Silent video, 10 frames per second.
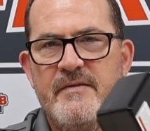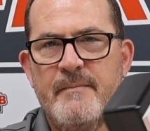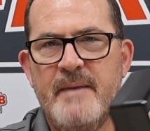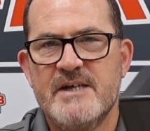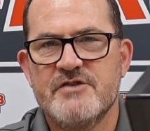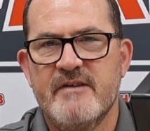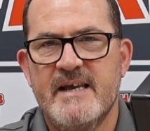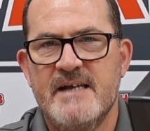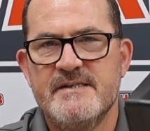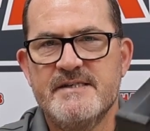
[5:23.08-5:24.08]
the battery
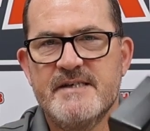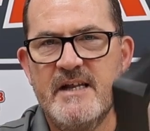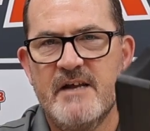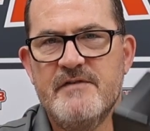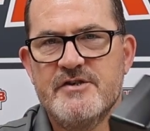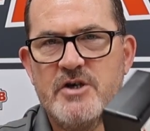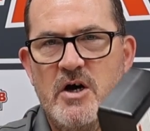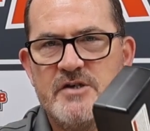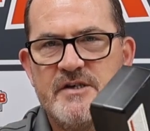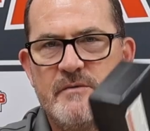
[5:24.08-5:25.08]
can disconnect for
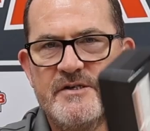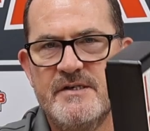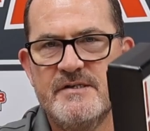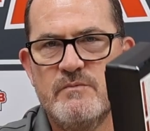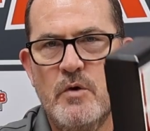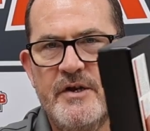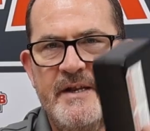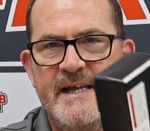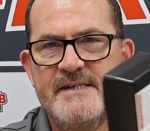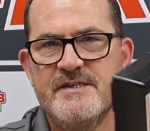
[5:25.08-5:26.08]
charging, which is what
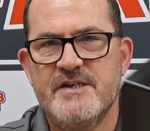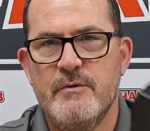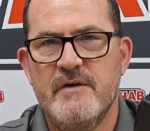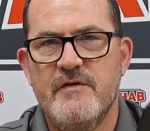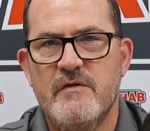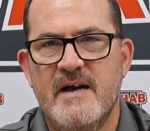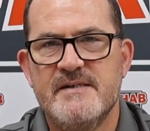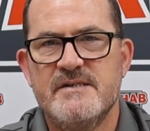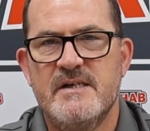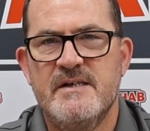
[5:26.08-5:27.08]
you need to do if you've
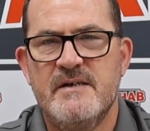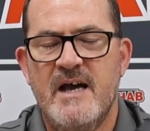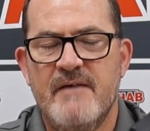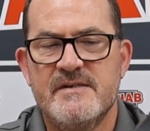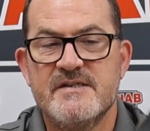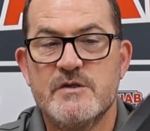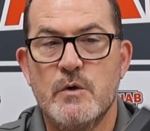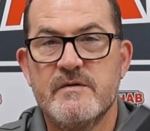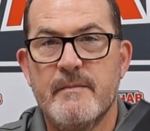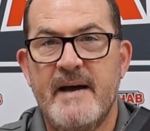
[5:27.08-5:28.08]
have
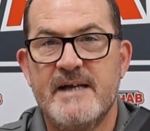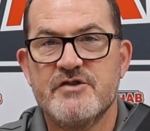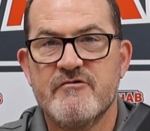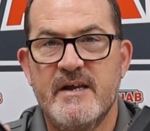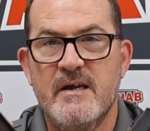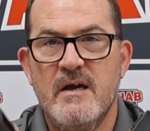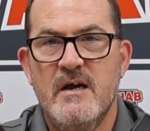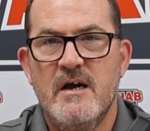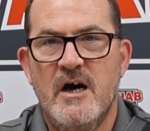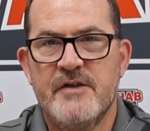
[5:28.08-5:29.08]
installed the battery
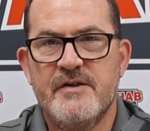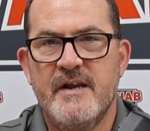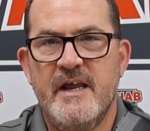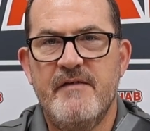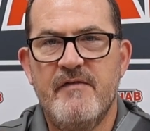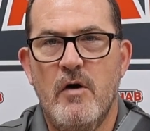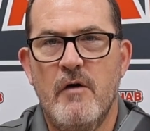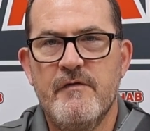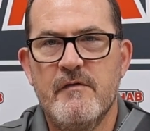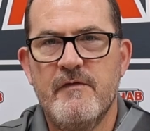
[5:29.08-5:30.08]
underneath
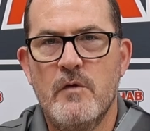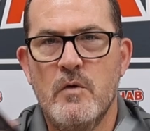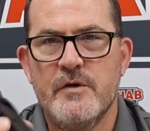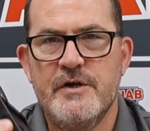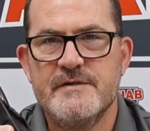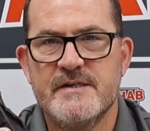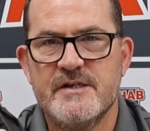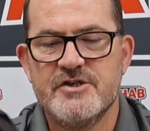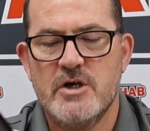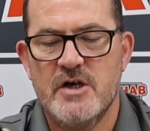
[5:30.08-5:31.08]
off the floor using
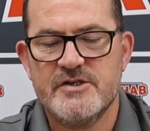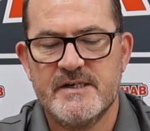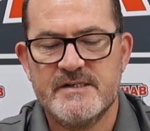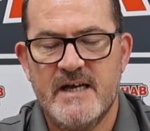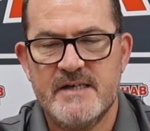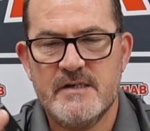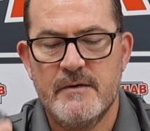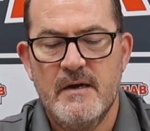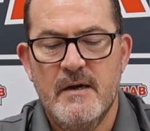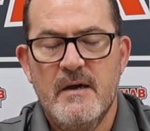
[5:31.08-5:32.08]
the charging stand.
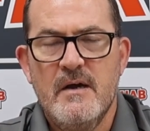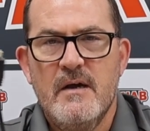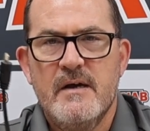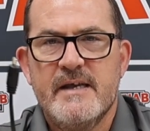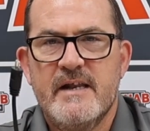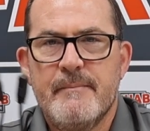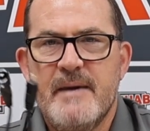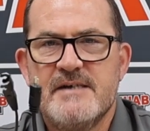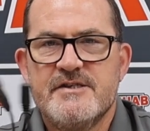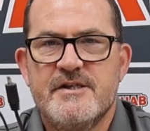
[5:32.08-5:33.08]
So getting
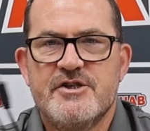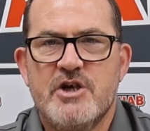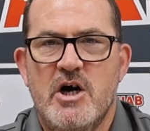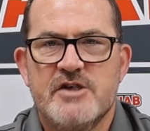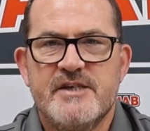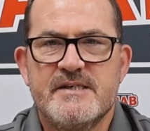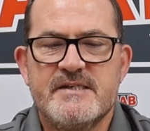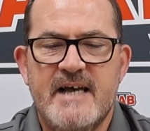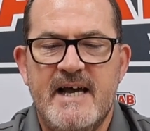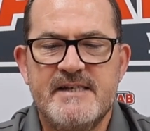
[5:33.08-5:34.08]
back to the charging
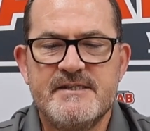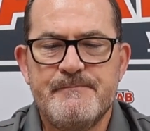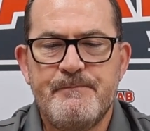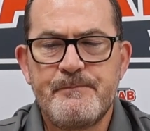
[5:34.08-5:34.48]
stand,